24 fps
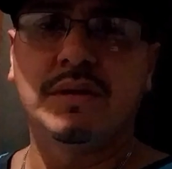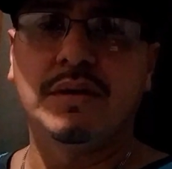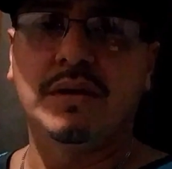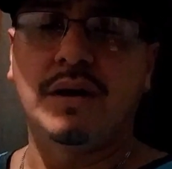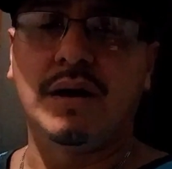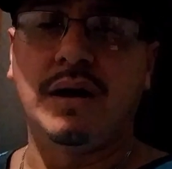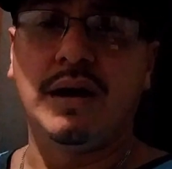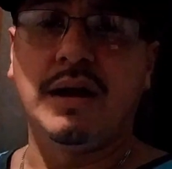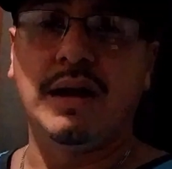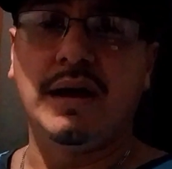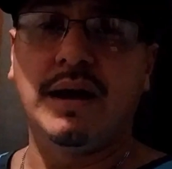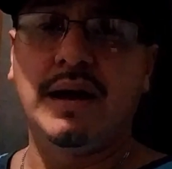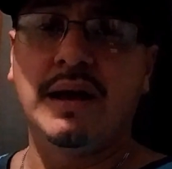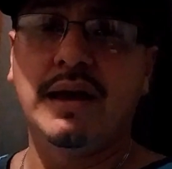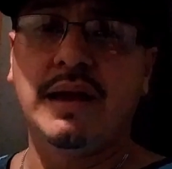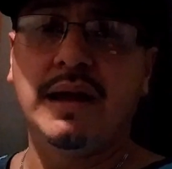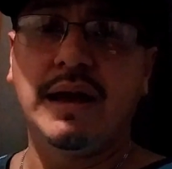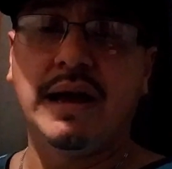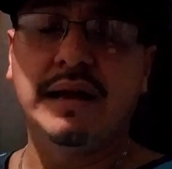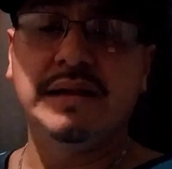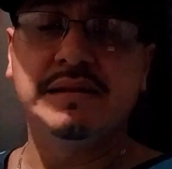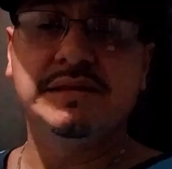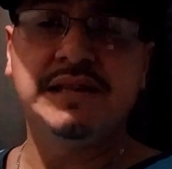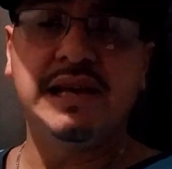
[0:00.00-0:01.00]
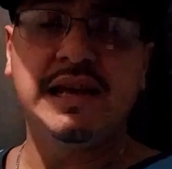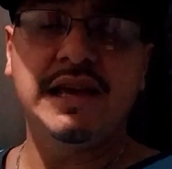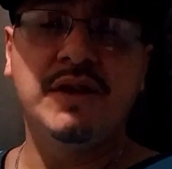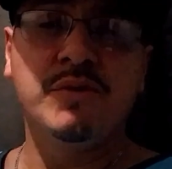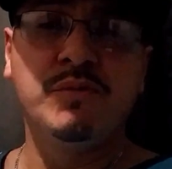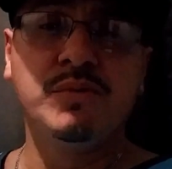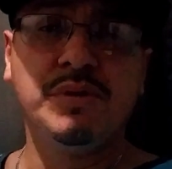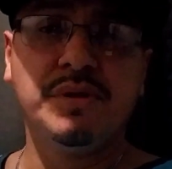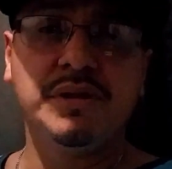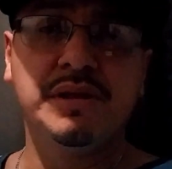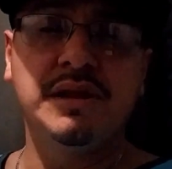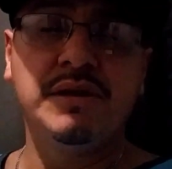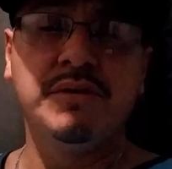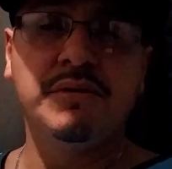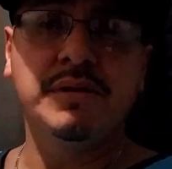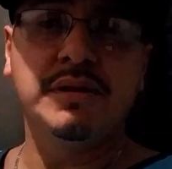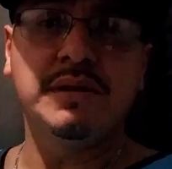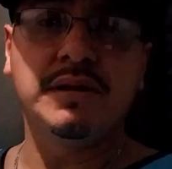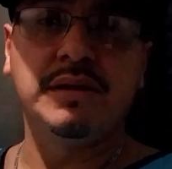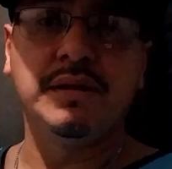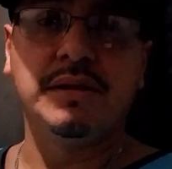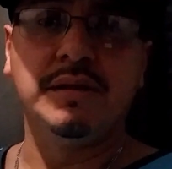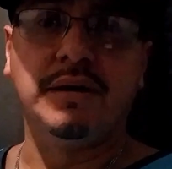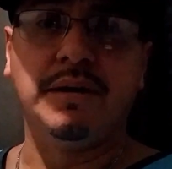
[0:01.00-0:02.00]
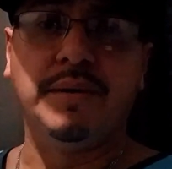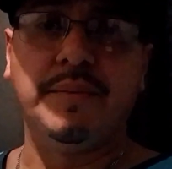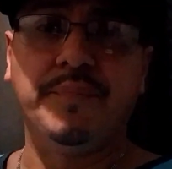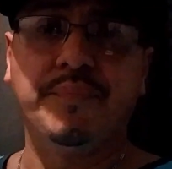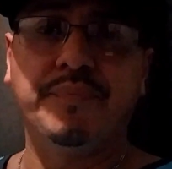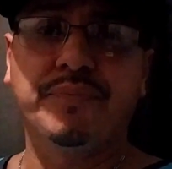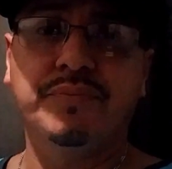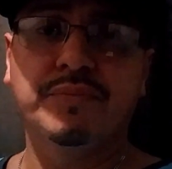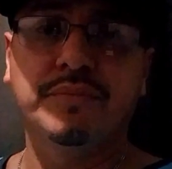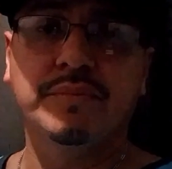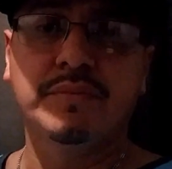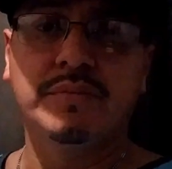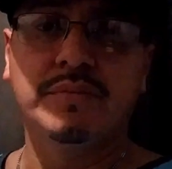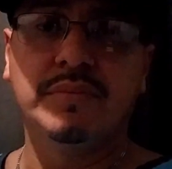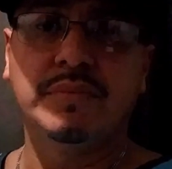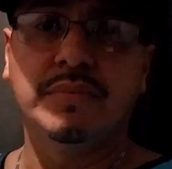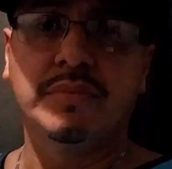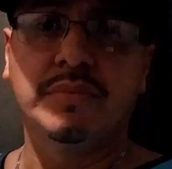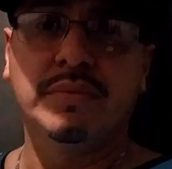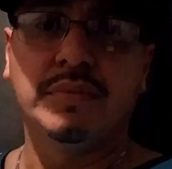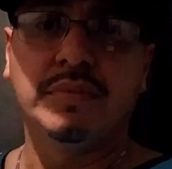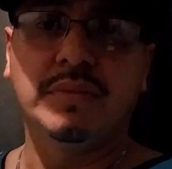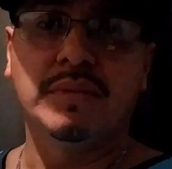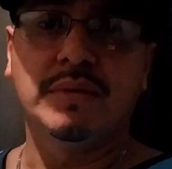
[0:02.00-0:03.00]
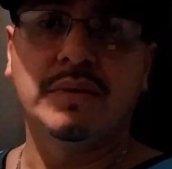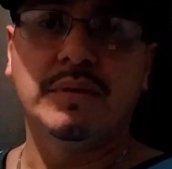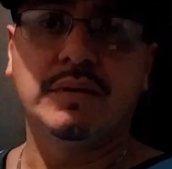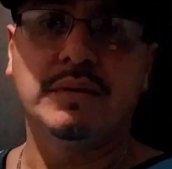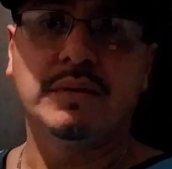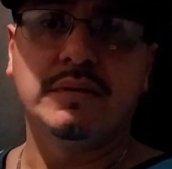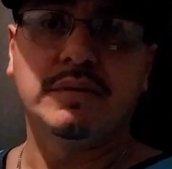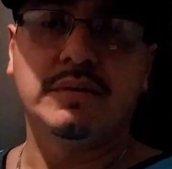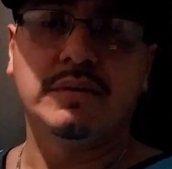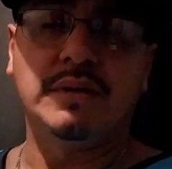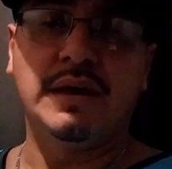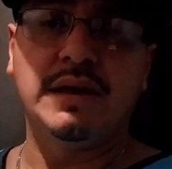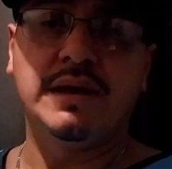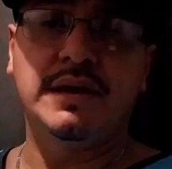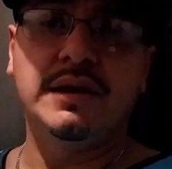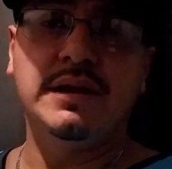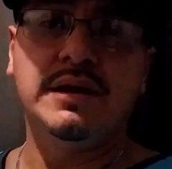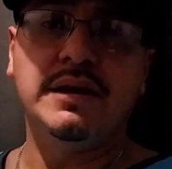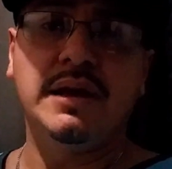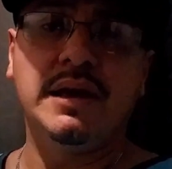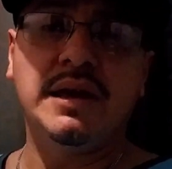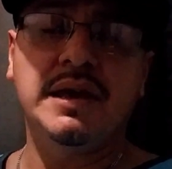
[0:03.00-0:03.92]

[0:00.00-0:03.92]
I take it real serious because it can